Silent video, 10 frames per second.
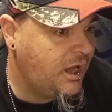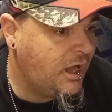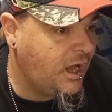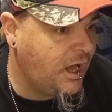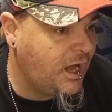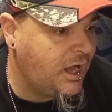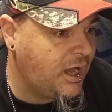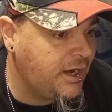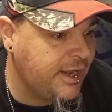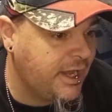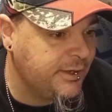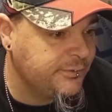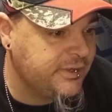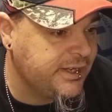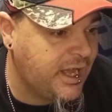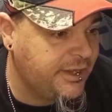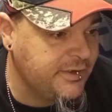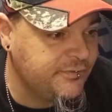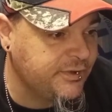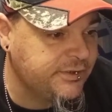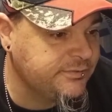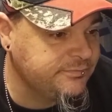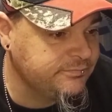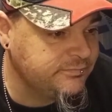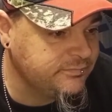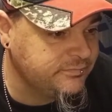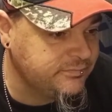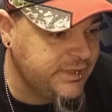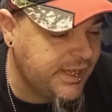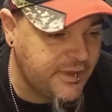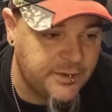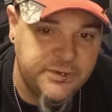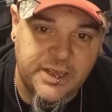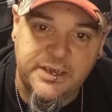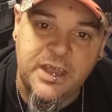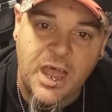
I don't think I'll ever Yeah, that